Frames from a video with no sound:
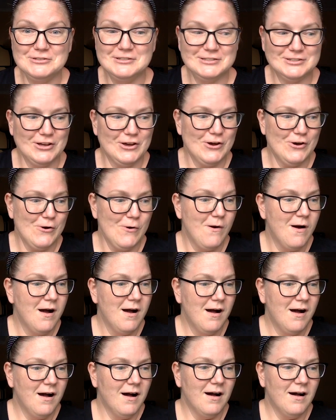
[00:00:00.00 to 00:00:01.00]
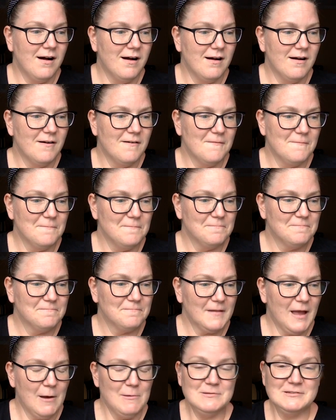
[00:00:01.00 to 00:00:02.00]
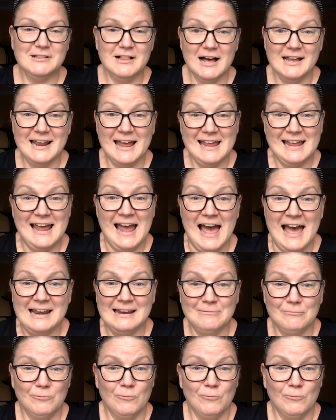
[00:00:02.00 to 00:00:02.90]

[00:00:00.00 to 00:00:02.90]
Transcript: So um, I was glad I had